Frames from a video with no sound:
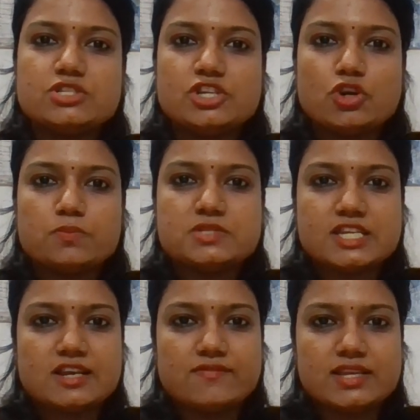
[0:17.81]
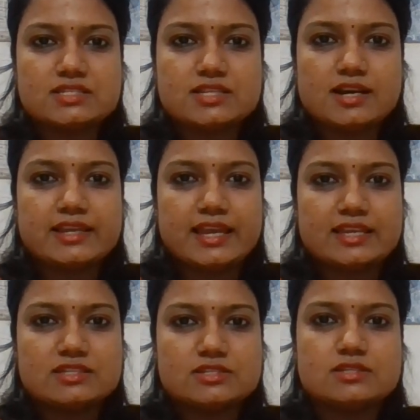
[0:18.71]
genome sequence
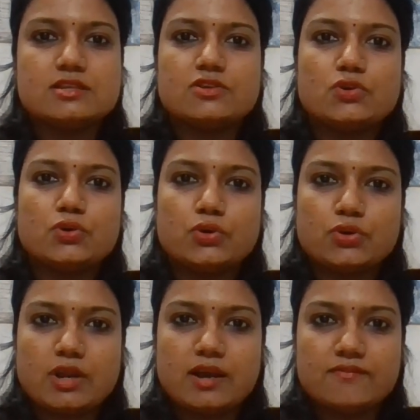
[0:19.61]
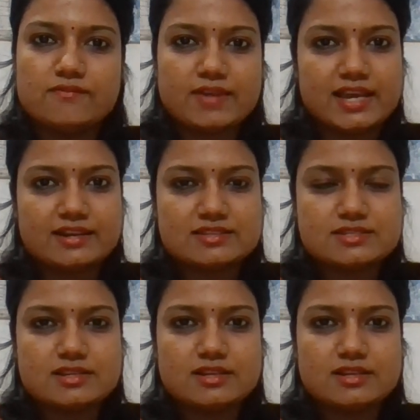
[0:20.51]
against coronavirus.